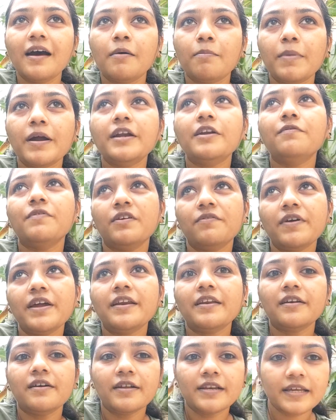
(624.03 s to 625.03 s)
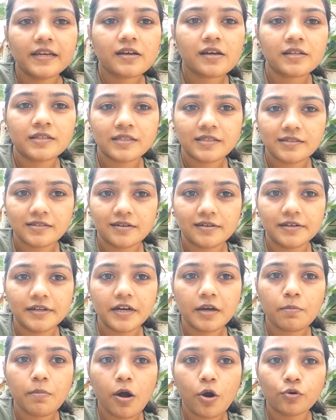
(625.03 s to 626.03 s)
But we were really concerned
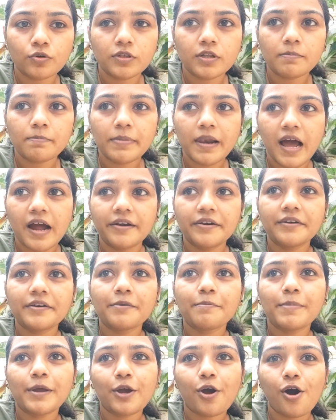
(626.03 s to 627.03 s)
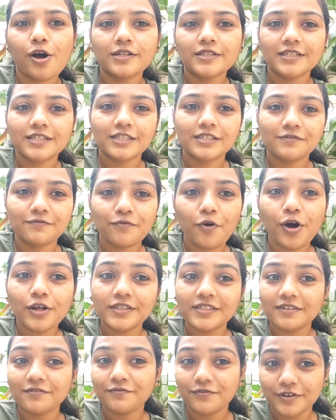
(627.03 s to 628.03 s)
about the plant because this
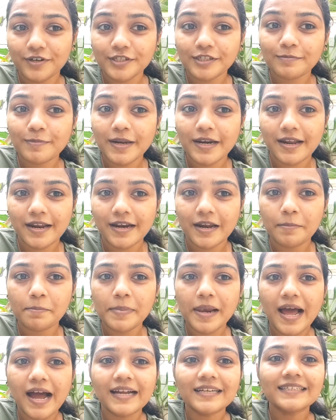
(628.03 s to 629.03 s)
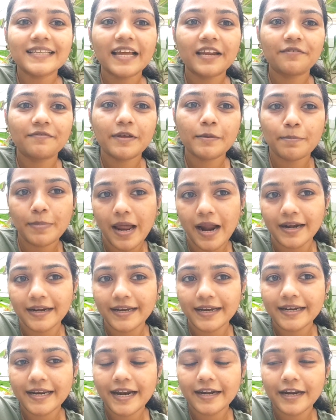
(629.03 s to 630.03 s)
was the first banana plant that we
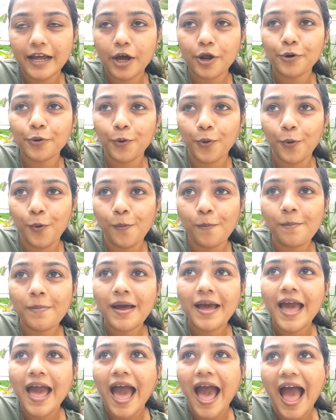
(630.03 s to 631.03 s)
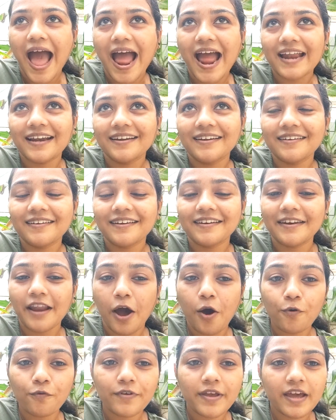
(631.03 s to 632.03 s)
planted at our home, and
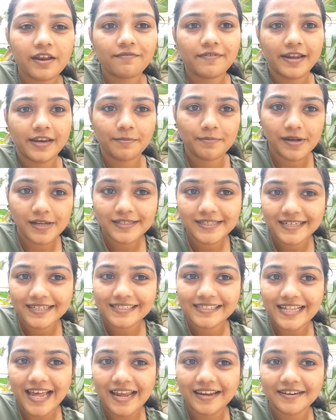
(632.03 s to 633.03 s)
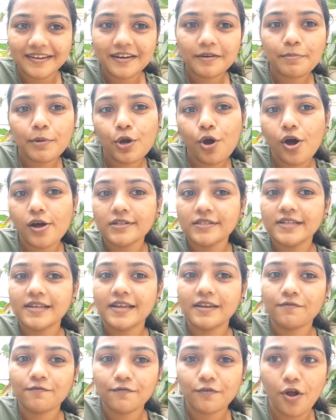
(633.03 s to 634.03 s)
now we are very much excited because the
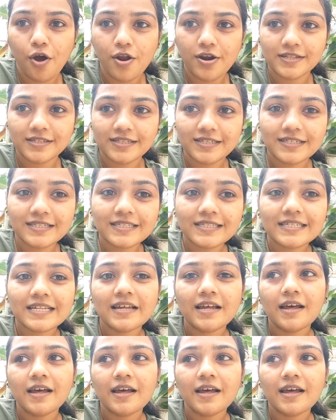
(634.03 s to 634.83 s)
inflorescence